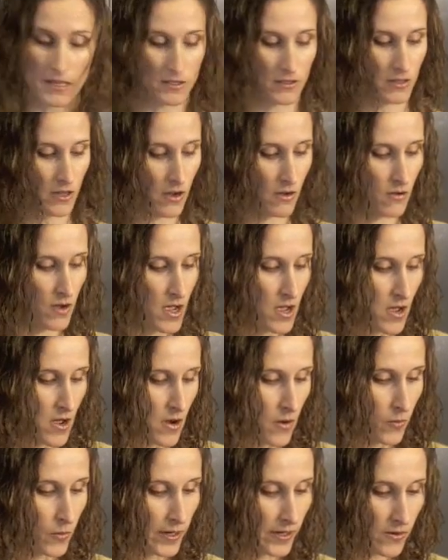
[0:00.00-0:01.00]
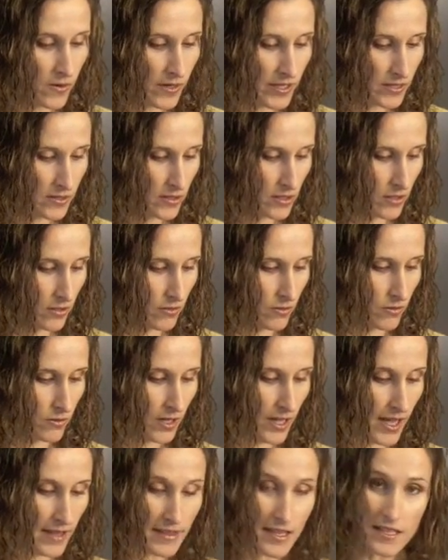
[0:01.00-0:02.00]
So we're going
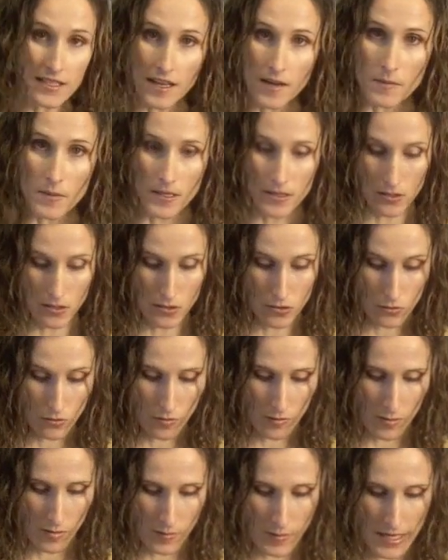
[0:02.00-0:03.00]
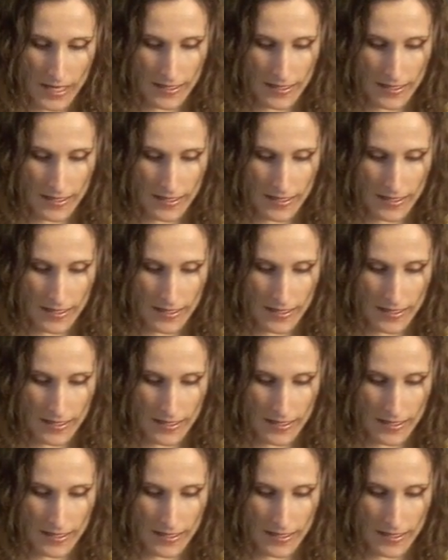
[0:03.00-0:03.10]
to cut these up into doable